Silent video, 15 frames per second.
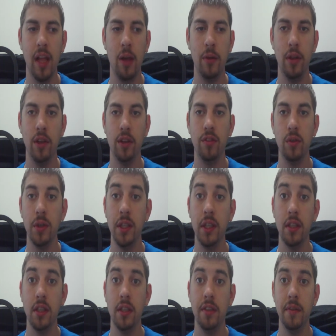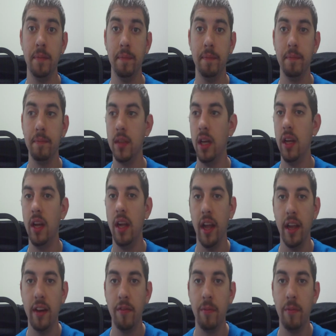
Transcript: how useful he is in it.